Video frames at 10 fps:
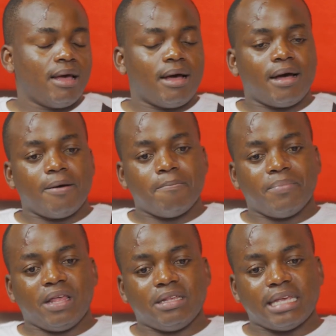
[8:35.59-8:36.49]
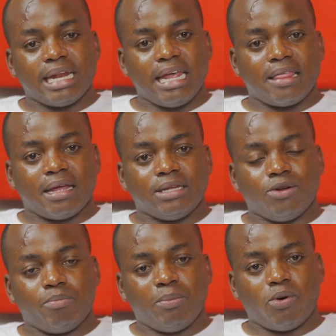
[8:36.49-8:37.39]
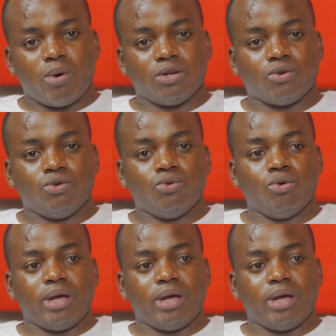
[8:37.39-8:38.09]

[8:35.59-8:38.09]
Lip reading: There's this idea that people want to do